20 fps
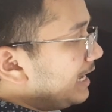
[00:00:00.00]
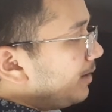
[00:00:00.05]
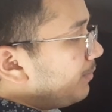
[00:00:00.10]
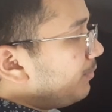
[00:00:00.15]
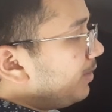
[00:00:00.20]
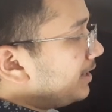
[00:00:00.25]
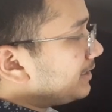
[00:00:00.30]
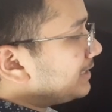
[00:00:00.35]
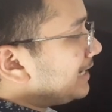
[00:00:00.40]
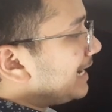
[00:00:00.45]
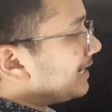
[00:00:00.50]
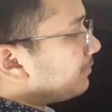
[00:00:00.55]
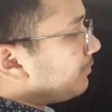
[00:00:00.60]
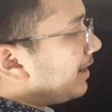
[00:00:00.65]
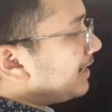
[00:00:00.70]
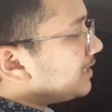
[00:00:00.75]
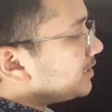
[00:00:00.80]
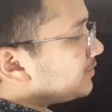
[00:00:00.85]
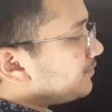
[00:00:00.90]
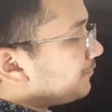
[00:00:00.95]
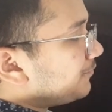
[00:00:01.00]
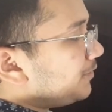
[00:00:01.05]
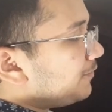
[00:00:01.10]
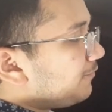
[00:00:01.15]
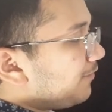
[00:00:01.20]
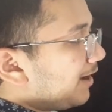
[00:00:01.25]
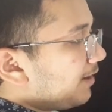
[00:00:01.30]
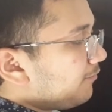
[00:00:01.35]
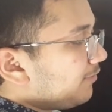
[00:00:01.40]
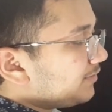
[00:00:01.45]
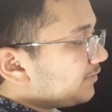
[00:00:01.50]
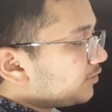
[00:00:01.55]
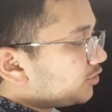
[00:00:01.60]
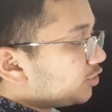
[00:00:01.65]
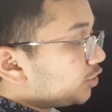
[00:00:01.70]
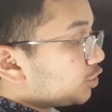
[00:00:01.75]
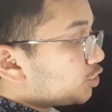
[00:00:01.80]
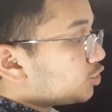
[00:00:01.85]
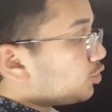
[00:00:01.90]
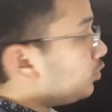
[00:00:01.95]
But at minus 55, when the
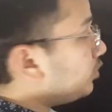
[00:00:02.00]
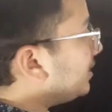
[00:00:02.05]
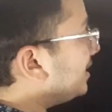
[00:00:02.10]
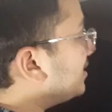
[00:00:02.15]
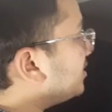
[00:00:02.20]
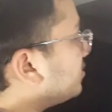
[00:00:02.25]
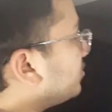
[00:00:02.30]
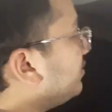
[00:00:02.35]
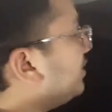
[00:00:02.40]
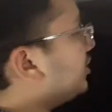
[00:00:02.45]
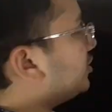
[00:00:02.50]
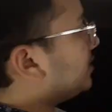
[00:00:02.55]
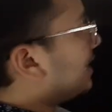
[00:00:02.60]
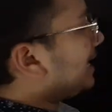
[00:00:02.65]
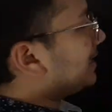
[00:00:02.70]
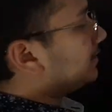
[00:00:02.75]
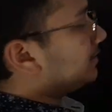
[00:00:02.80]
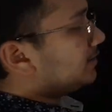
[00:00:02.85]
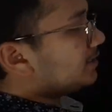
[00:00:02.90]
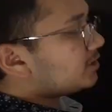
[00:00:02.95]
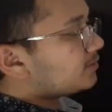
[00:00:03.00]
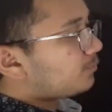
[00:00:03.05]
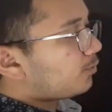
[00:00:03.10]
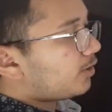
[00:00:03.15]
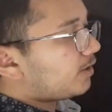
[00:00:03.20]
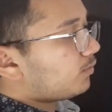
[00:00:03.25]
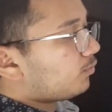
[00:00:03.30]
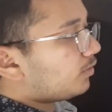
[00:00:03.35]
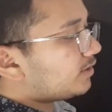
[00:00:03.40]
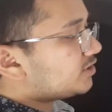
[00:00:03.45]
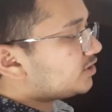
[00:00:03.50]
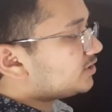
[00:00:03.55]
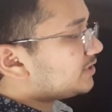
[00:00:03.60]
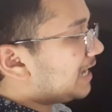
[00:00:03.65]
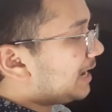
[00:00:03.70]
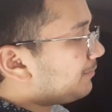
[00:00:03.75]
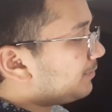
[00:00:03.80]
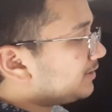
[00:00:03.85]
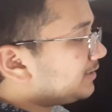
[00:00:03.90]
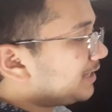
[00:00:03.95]
threshold is reached, at this point what just
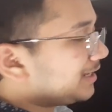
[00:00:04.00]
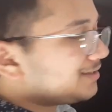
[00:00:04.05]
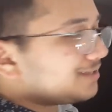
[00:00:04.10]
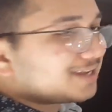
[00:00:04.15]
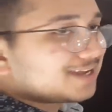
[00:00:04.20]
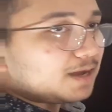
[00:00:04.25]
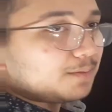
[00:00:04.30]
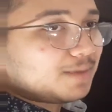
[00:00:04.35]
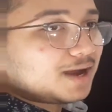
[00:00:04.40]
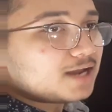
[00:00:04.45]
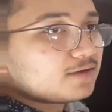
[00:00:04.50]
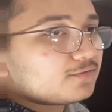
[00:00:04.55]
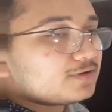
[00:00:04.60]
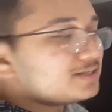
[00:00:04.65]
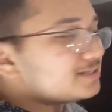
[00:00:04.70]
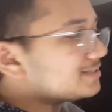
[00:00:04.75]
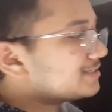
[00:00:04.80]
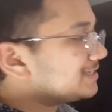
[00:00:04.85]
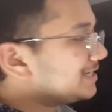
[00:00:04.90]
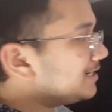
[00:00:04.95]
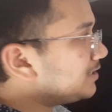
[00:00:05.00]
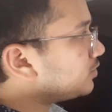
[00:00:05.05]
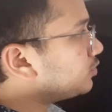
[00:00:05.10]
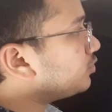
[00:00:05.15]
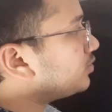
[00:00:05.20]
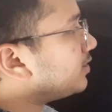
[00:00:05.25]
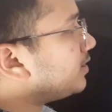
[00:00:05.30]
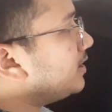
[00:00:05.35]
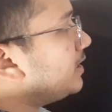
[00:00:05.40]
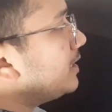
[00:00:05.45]
happened, that the command will send to the